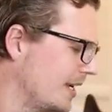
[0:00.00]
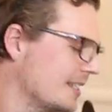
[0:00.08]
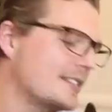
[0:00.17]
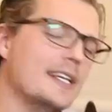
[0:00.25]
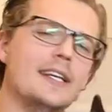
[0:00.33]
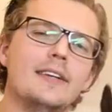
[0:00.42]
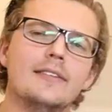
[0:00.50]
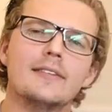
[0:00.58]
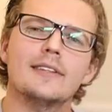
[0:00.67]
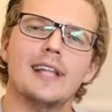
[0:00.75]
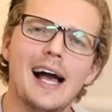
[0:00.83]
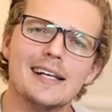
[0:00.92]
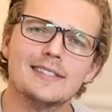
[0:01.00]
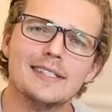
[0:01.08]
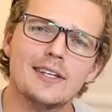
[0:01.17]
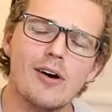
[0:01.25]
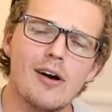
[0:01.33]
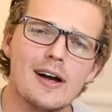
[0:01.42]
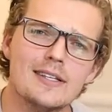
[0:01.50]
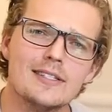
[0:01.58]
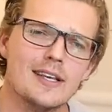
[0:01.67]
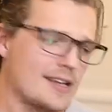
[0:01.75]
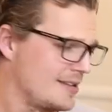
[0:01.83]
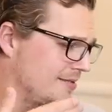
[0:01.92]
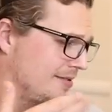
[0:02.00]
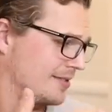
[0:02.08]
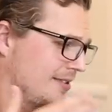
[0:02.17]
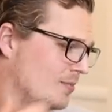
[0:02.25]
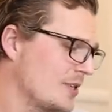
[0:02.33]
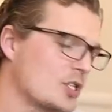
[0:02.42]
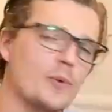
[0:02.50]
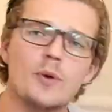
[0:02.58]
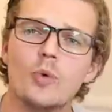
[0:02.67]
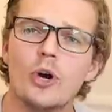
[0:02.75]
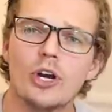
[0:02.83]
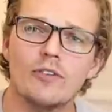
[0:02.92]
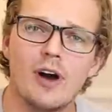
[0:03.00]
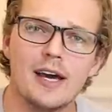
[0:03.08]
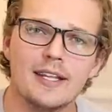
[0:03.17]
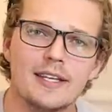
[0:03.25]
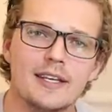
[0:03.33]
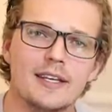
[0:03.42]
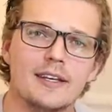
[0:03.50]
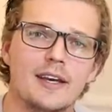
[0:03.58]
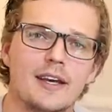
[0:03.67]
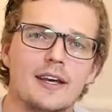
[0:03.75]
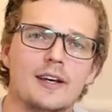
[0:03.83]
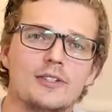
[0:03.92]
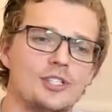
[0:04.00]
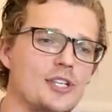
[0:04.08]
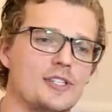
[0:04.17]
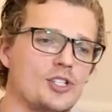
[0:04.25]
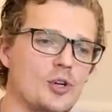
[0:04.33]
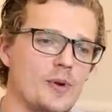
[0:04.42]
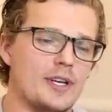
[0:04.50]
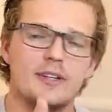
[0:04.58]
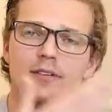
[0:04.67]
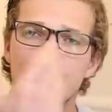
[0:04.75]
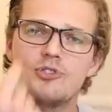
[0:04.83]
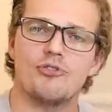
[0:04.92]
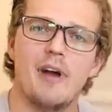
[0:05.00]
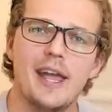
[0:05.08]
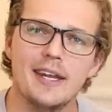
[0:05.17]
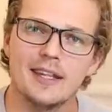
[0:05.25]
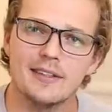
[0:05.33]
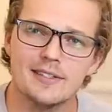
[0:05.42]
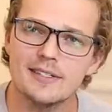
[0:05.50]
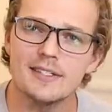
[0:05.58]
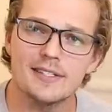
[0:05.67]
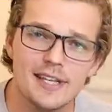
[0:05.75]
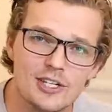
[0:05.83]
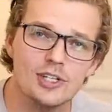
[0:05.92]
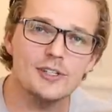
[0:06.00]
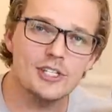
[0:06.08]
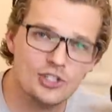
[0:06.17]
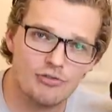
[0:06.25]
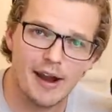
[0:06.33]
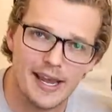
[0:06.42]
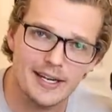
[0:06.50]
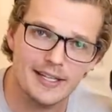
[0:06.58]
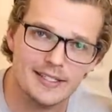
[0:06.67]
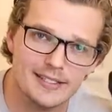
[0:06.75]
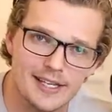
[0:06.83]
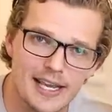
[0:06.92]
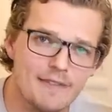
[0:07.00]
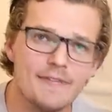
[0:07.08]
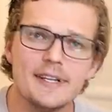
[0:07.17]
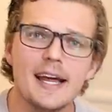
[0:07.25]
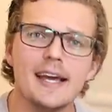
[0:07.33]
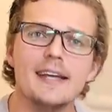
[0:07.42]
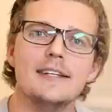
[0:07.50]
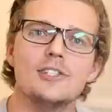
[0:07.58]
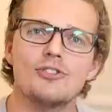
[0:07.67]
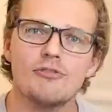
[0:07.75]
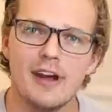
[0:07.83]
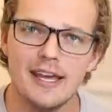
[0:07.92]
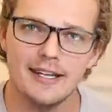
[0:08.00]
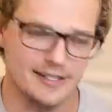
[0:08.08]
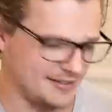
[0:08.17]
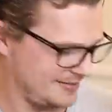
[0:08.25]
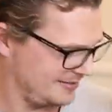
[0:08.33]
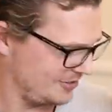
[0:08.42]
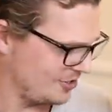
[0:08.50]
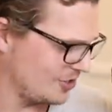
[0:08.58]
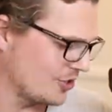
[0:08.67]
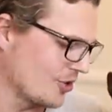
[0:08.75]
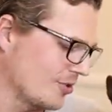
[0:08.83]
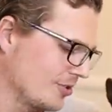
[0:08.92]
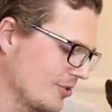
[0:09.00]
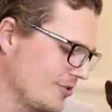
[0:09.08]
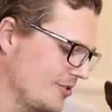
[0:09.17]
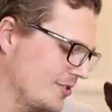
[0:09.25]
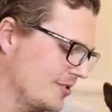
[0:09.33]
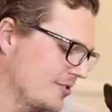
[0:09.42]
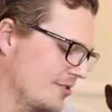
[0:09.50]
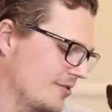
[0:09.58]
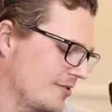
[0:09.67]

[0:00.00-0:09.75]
See, lastly, guys, we're doing work right here. She's doing training. This is essentially training. See, every day is training. Good girl, Luce.